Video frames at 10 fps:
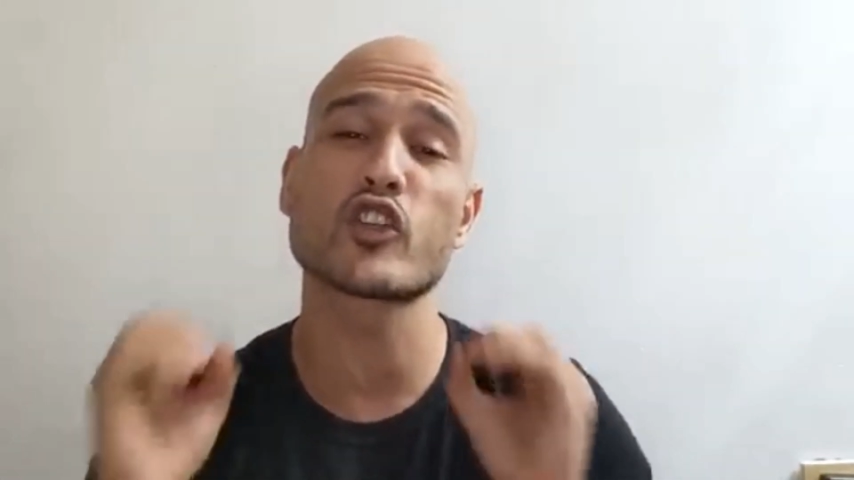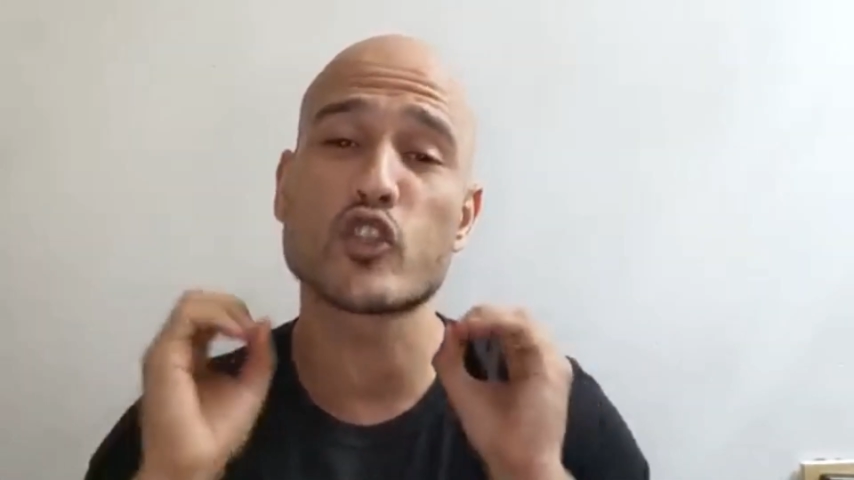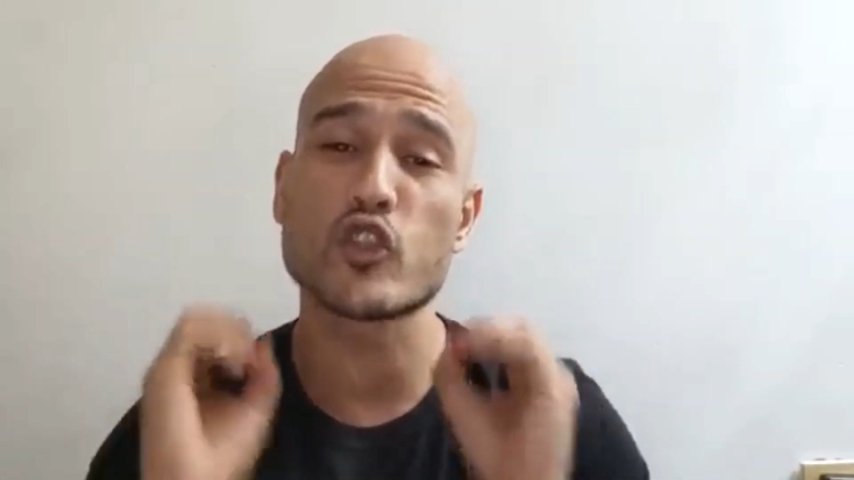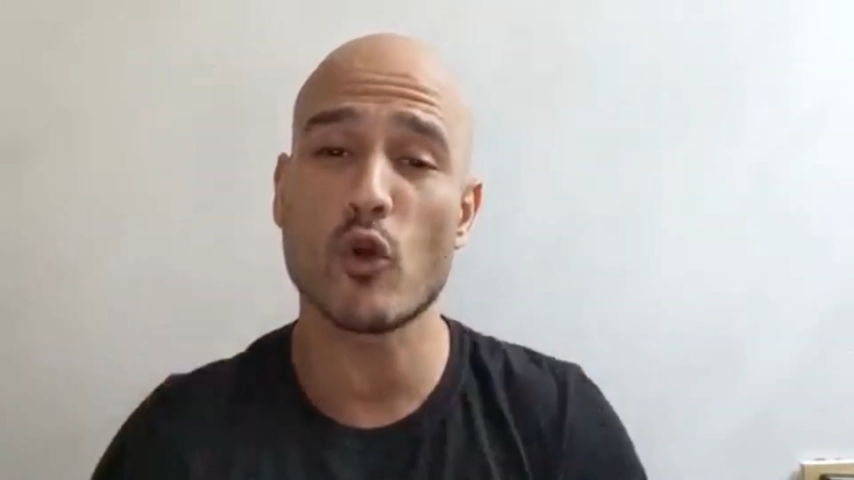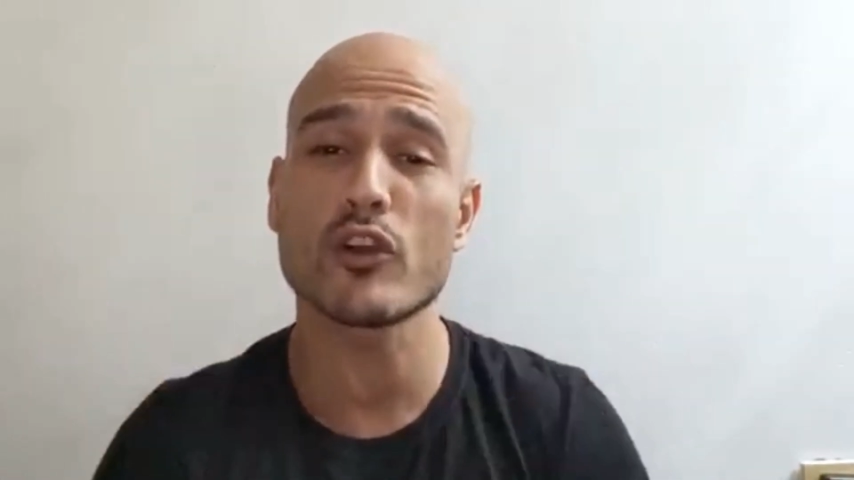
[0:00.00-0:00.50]

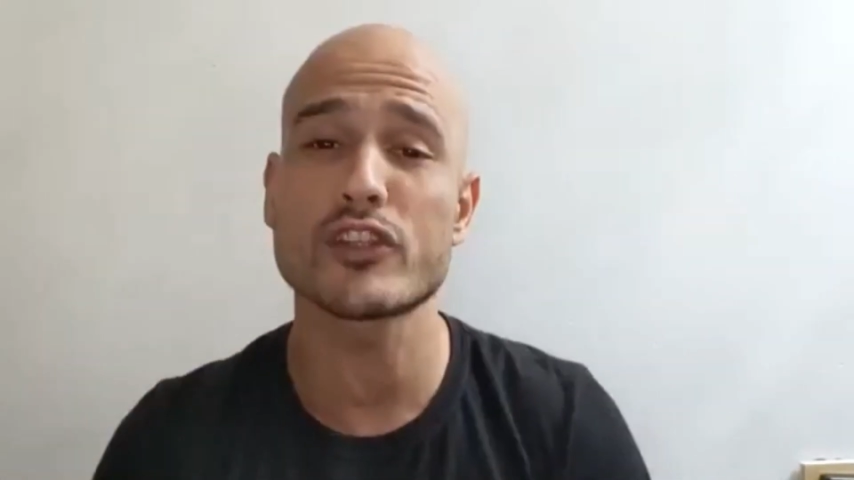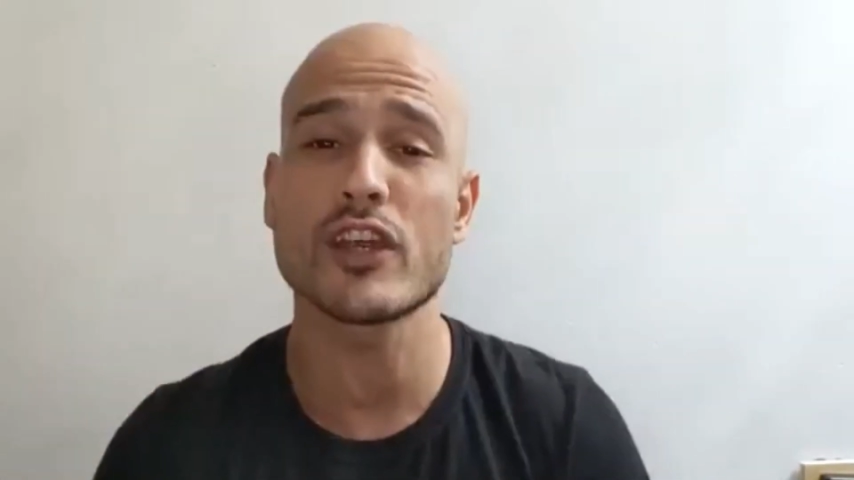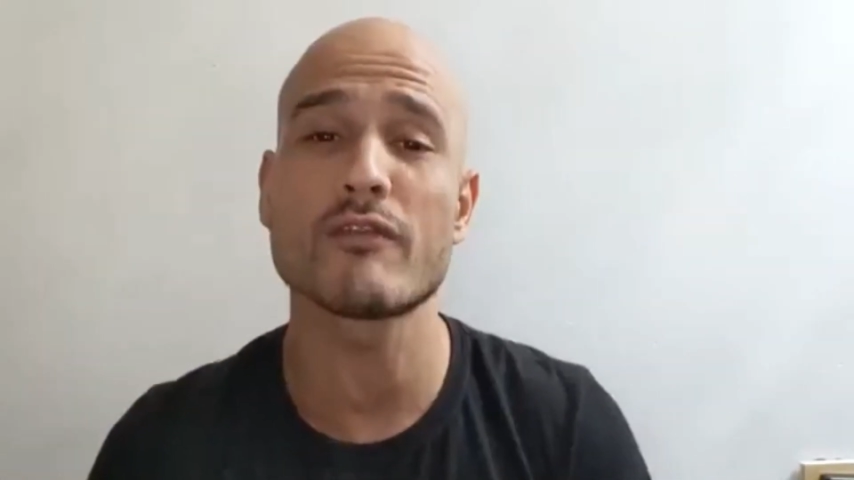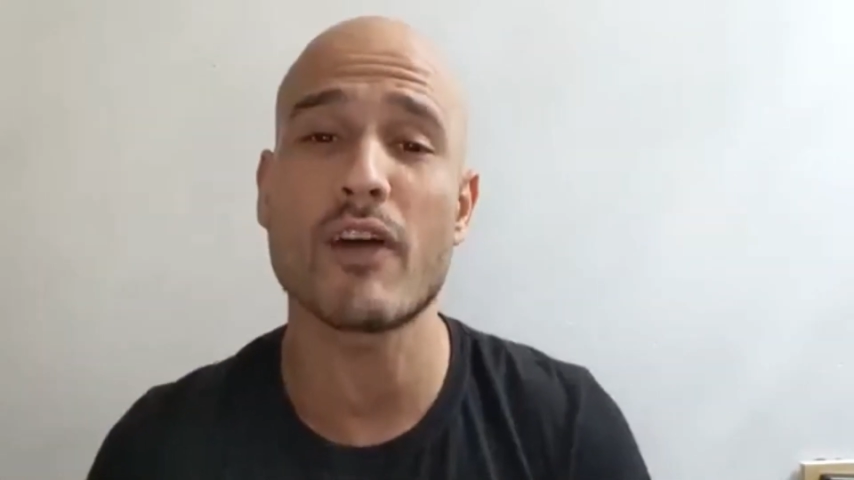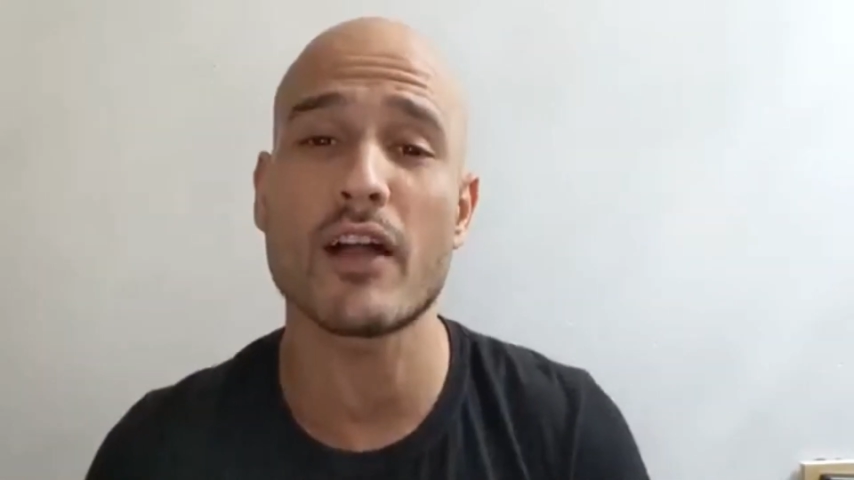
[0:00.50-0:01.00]
short
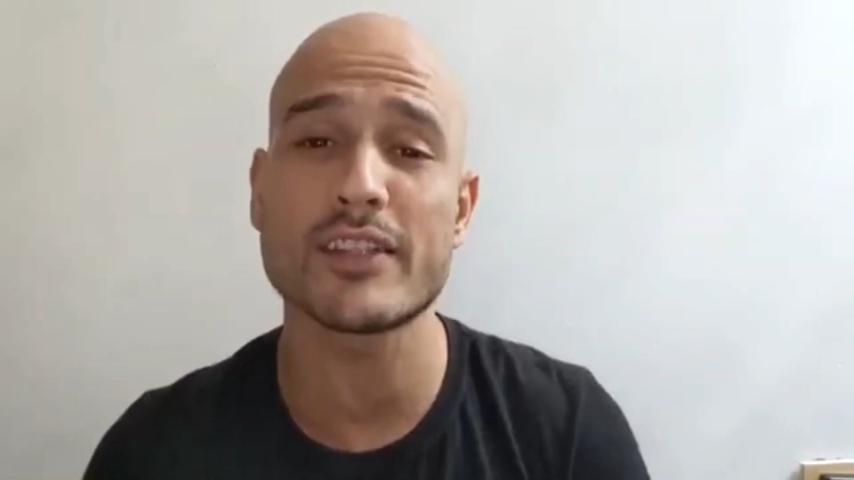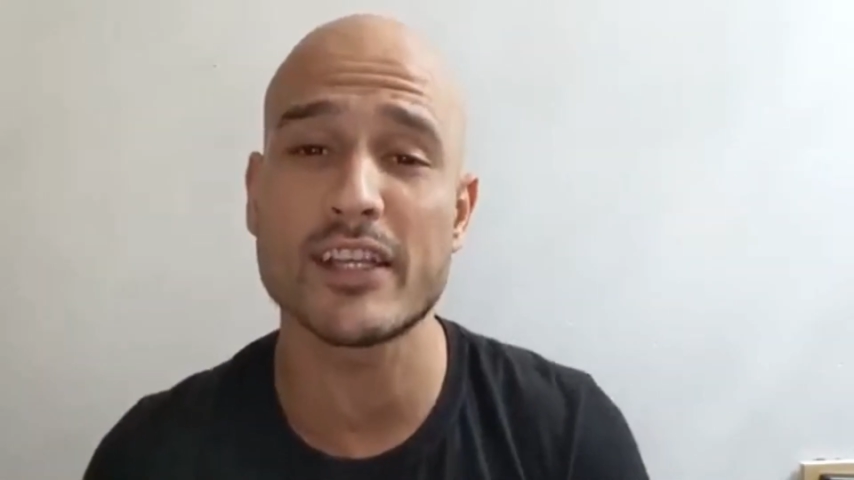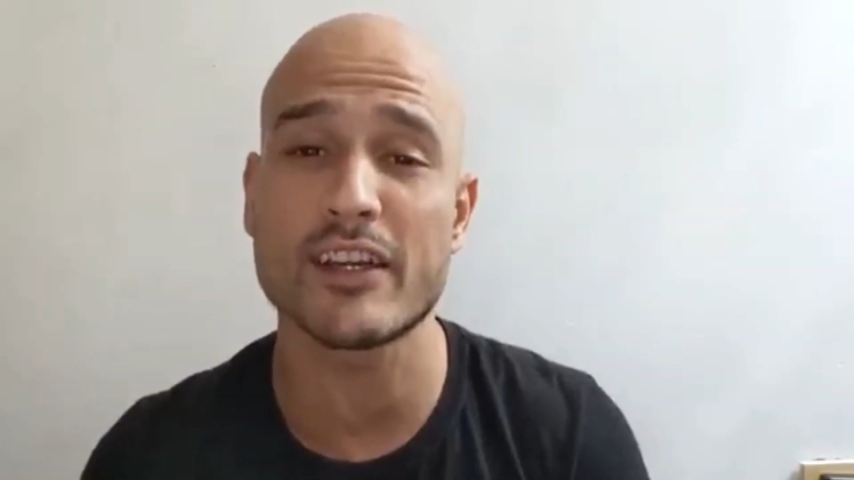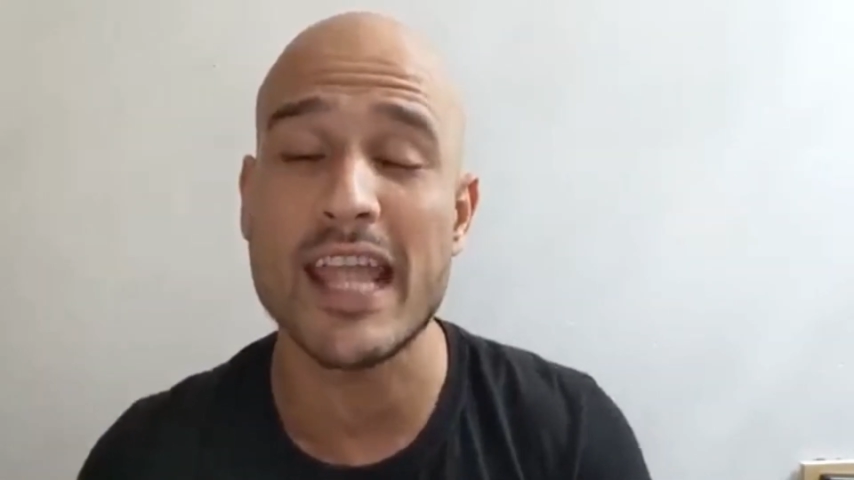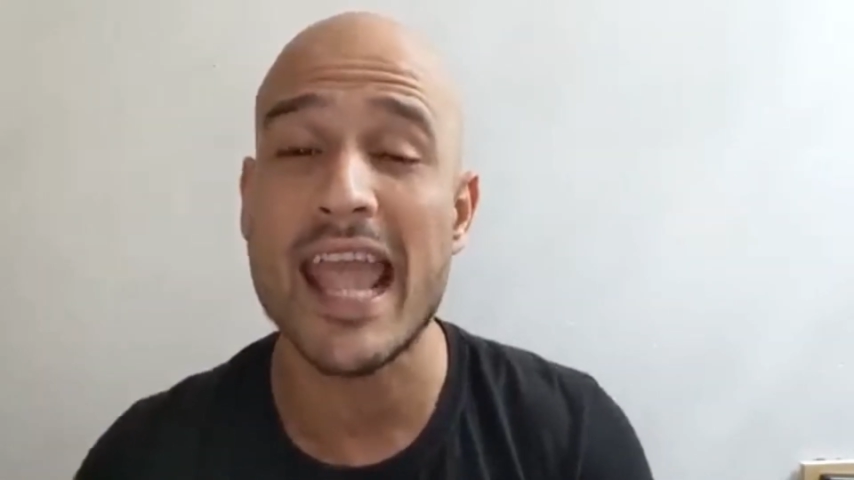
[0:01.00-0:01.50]
term
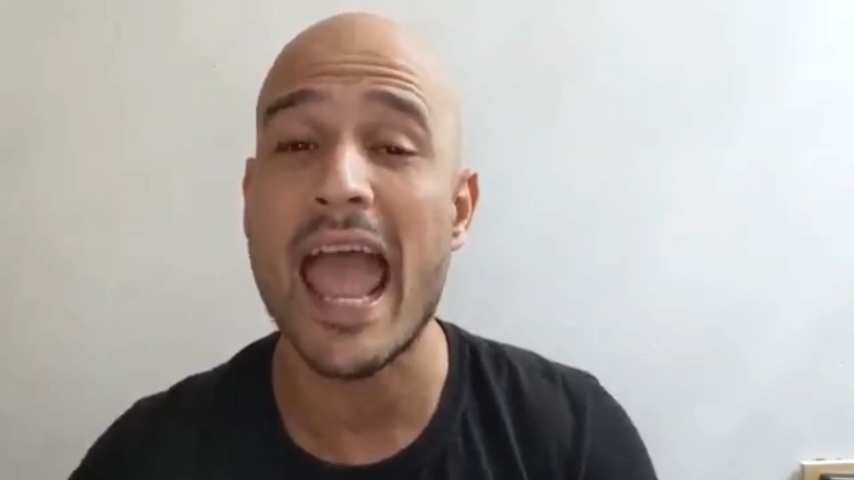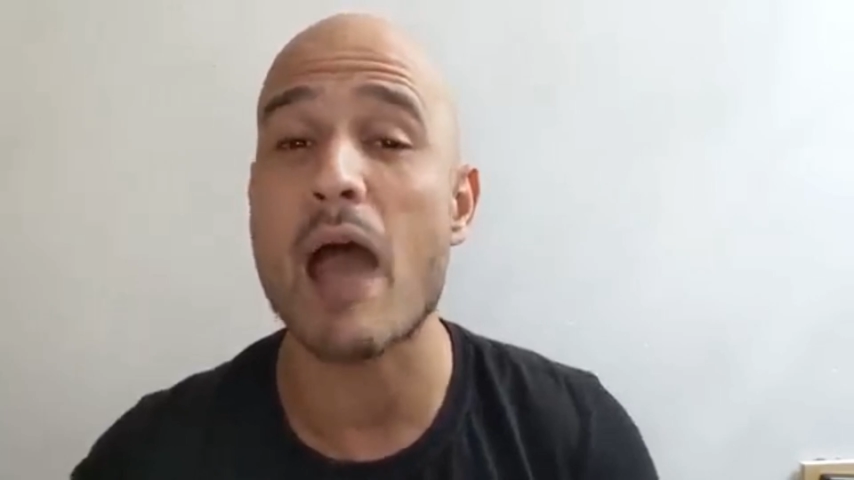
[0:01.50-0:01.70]
volunteering